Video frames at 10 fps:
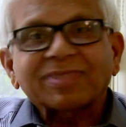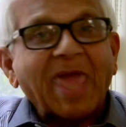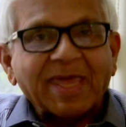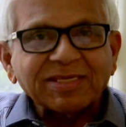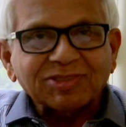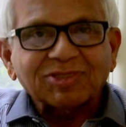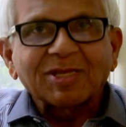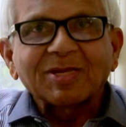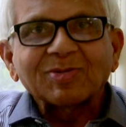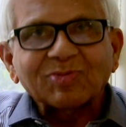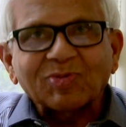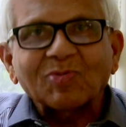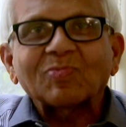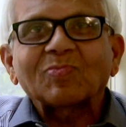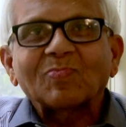Thanks
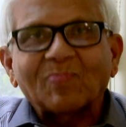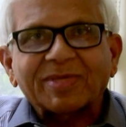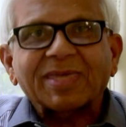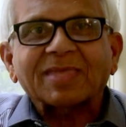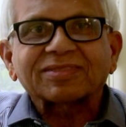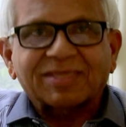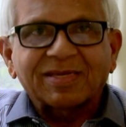to Madame.